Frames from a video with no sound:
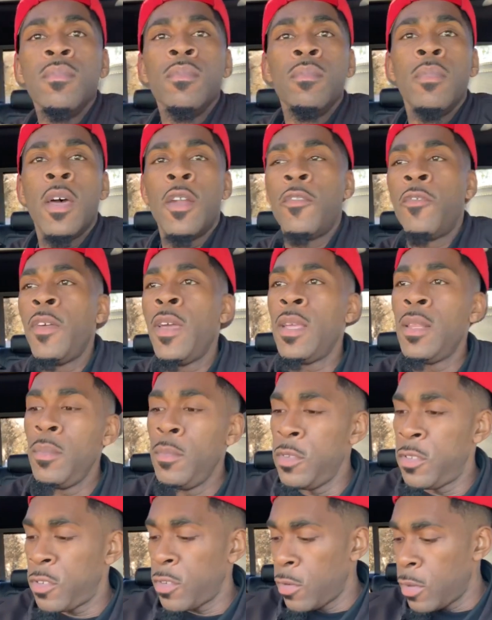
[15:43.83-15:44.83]
Matter of fact, let
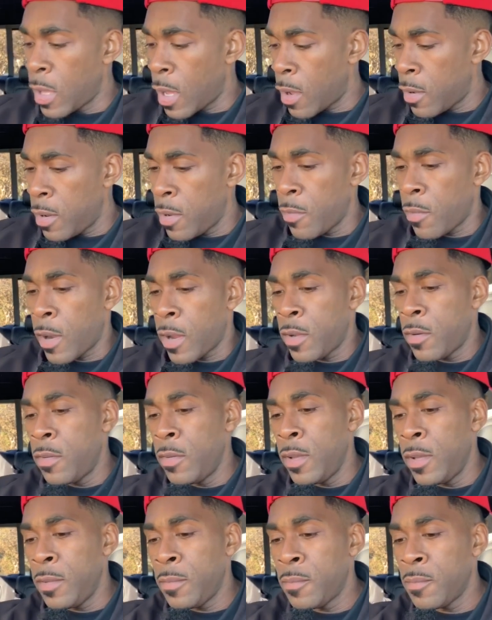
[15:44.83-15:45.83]
me show y'all that right
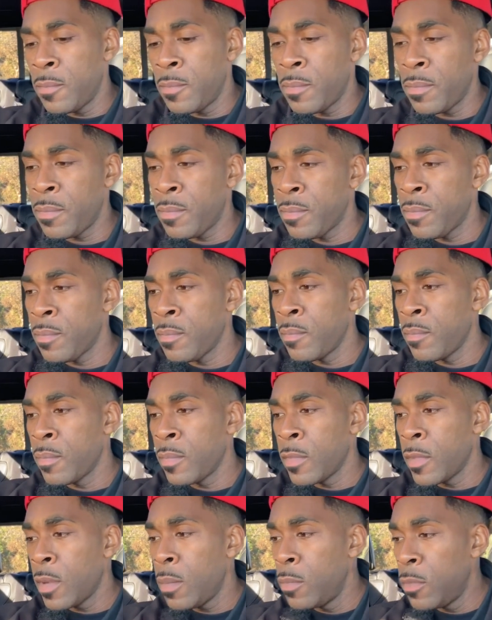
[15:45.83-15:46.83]
quick.
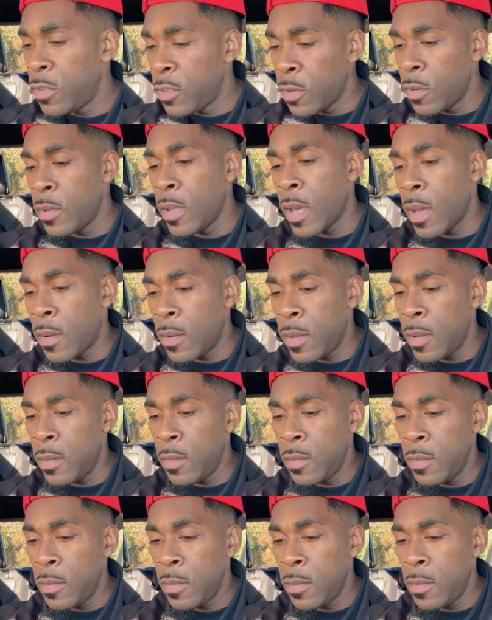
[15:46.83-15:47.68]
Let me show y'all that.